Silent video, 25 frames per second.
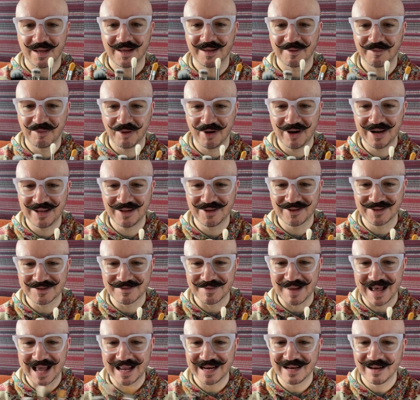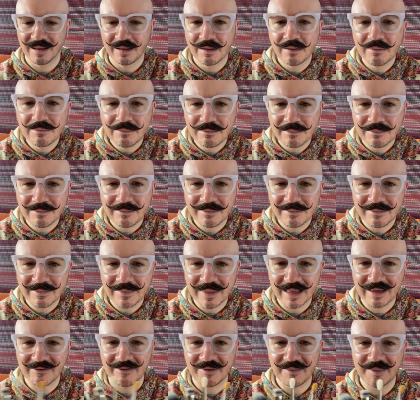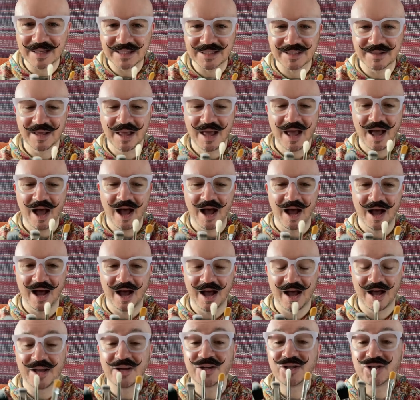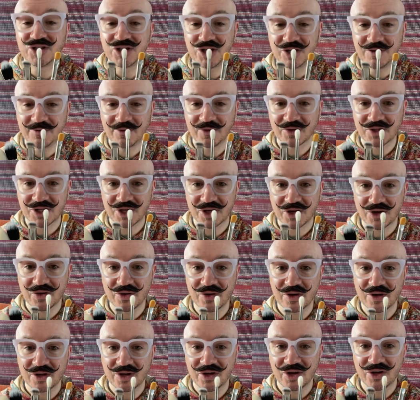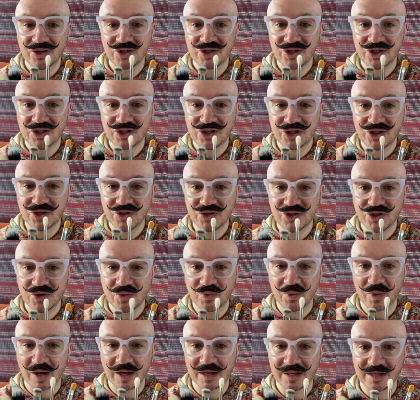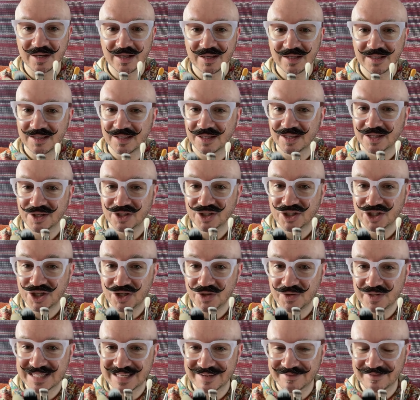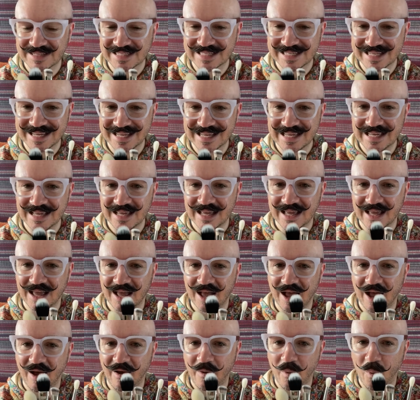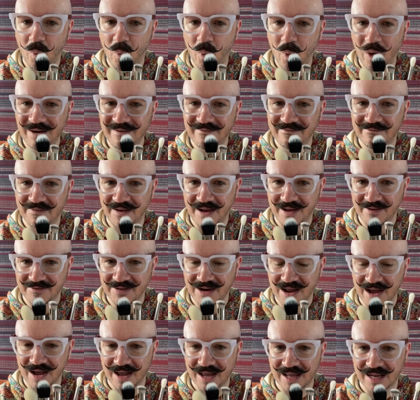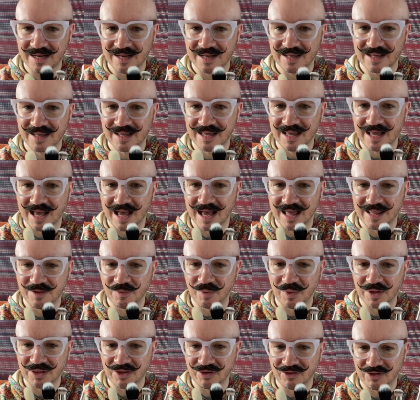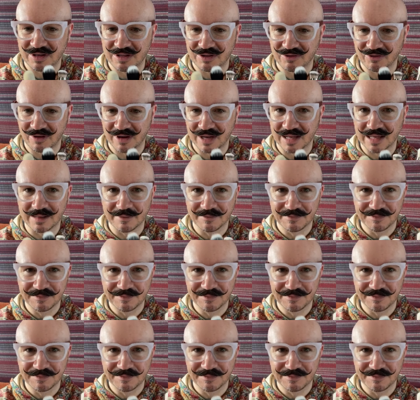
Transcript: Pringles man, thank you very much, 242, 221, 270, 159, and the 133.